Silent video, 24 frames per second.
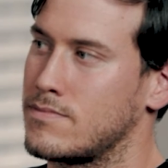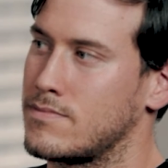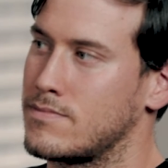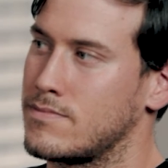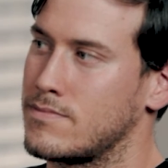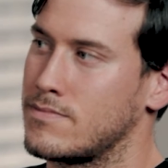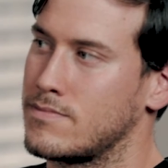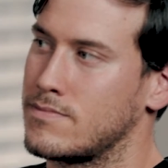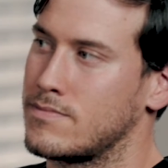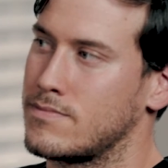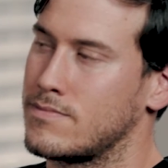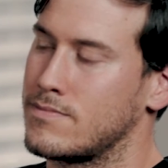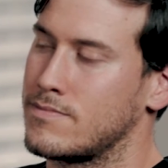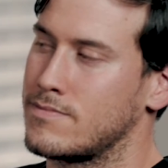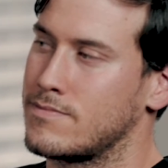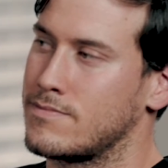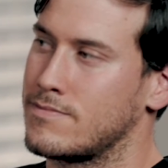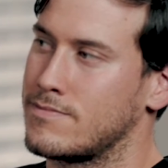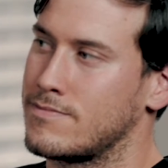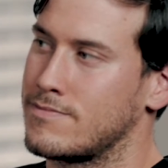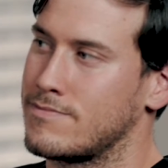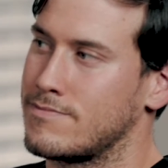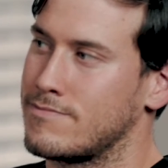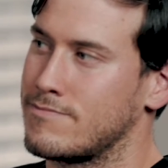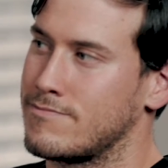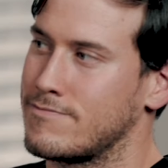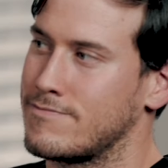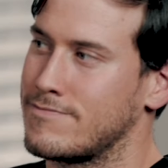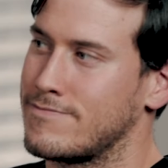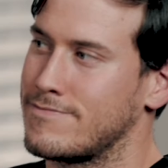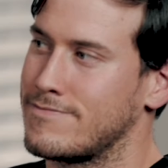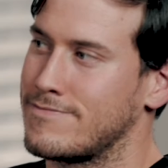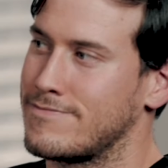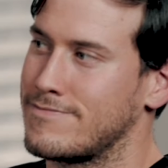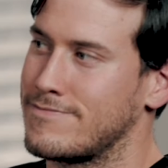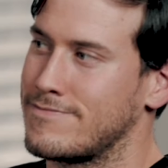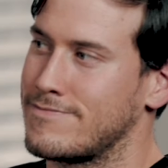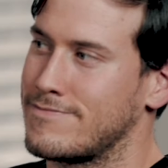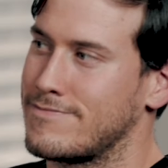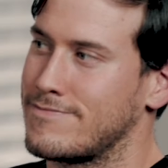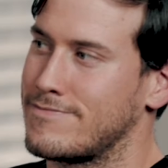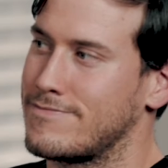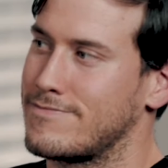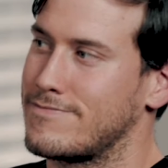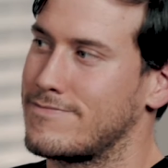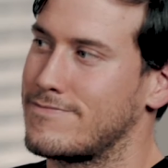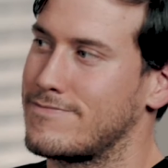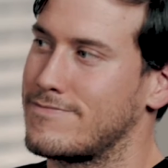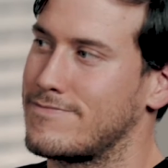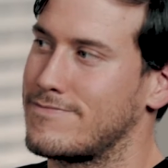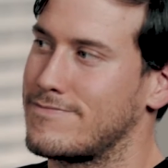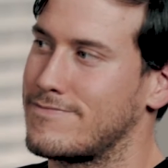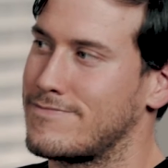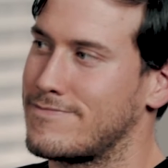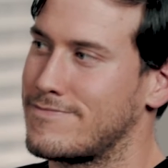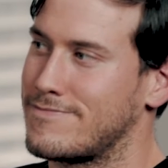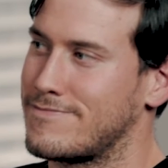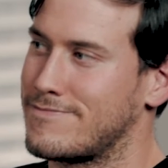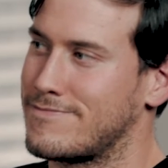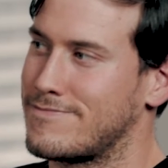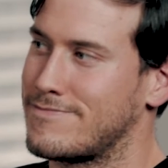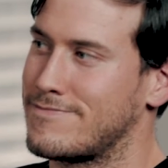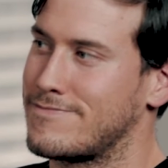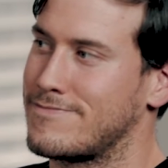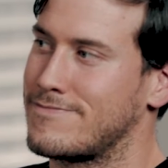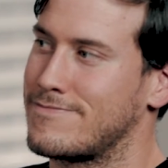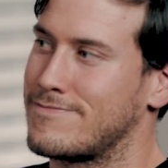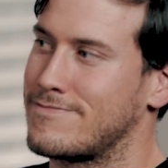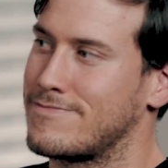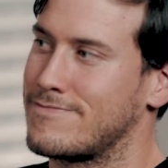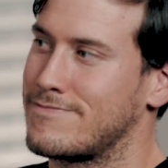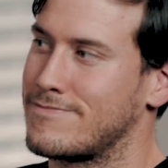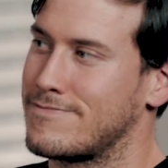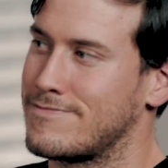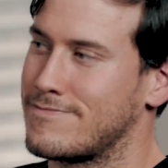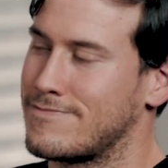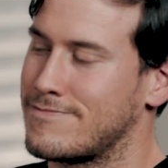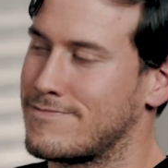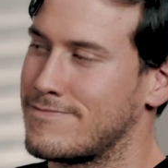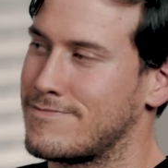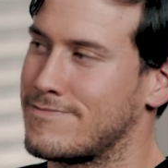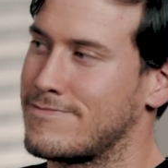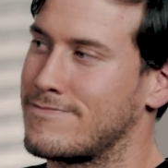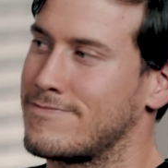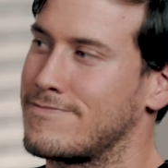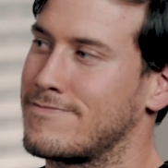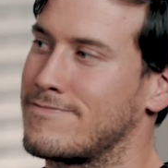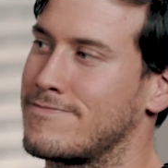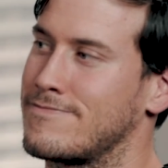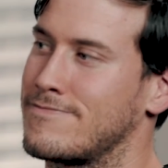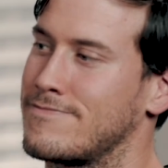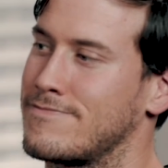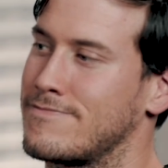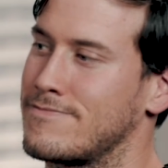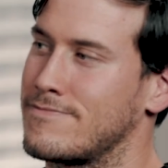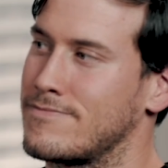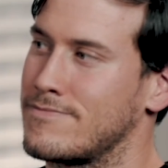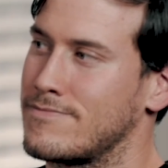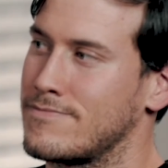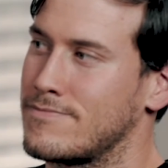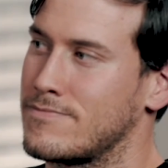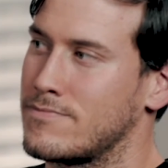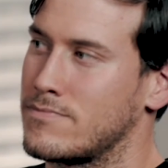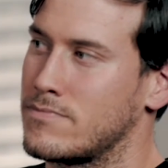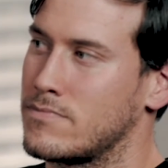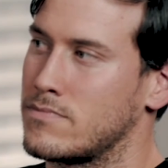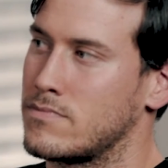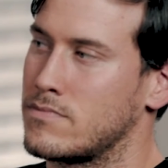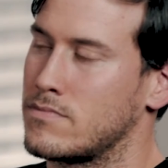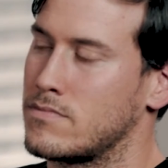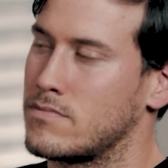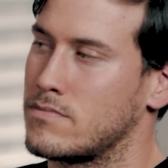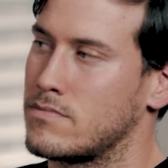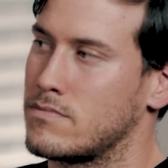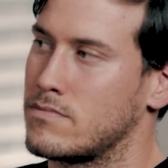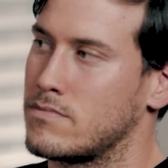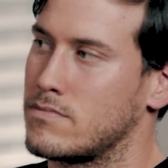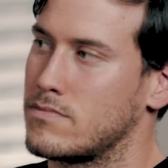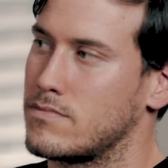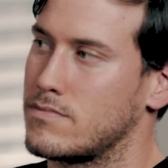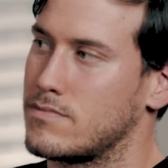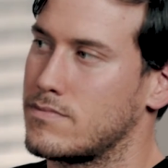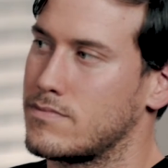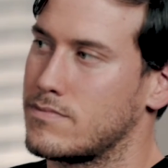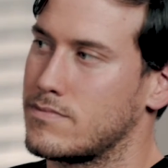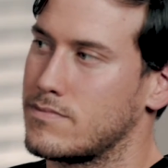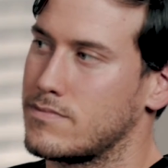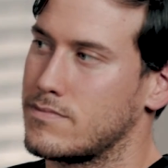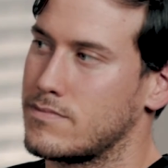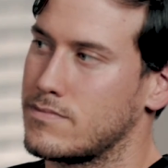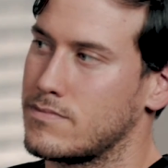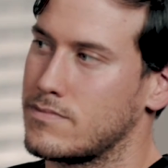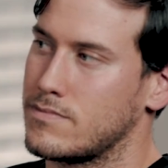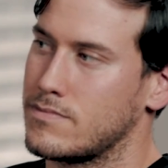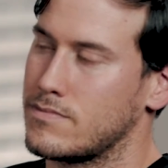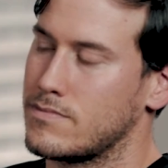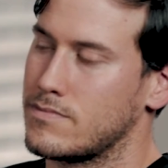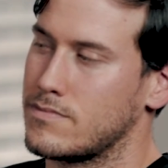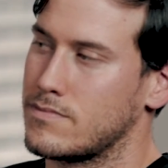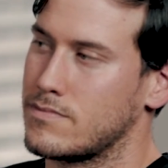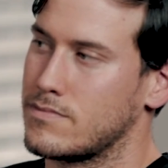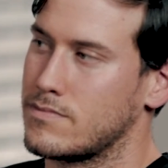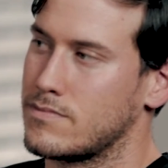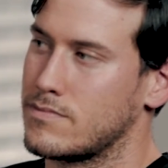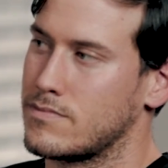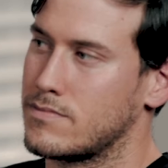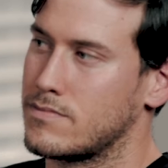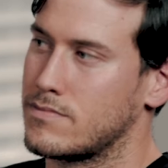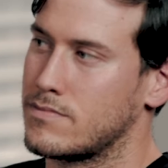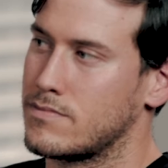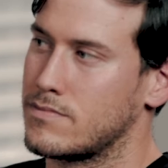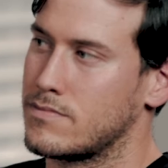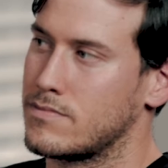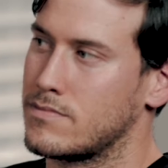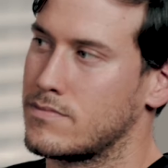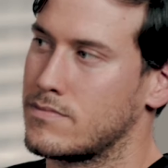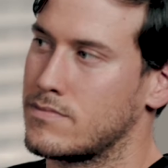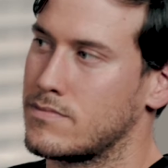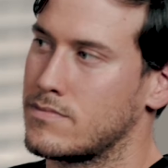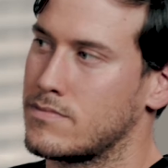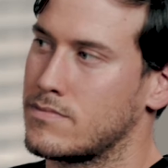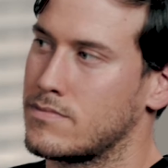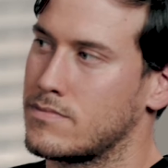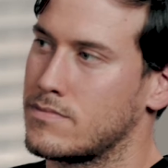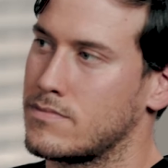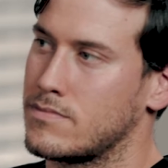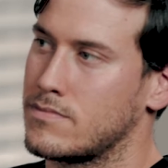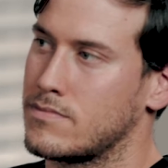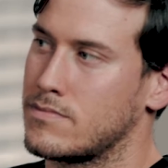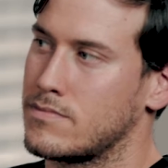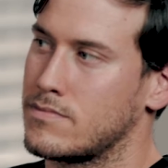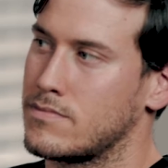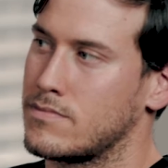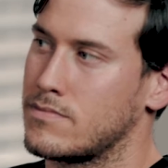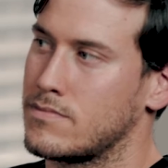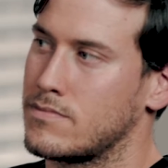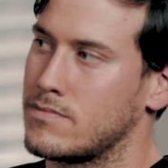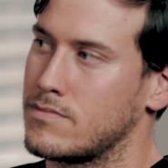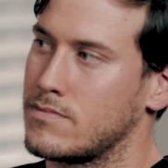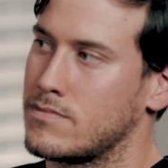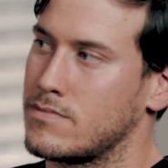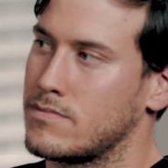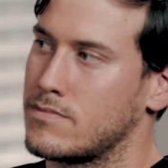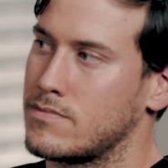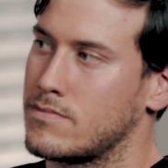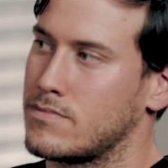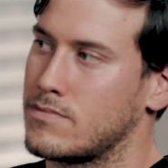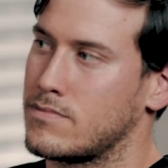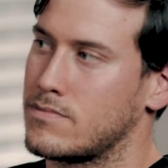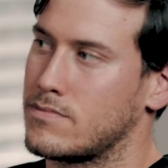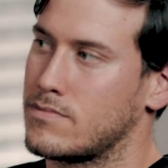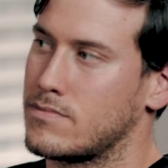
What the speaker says: This person isn't speaking.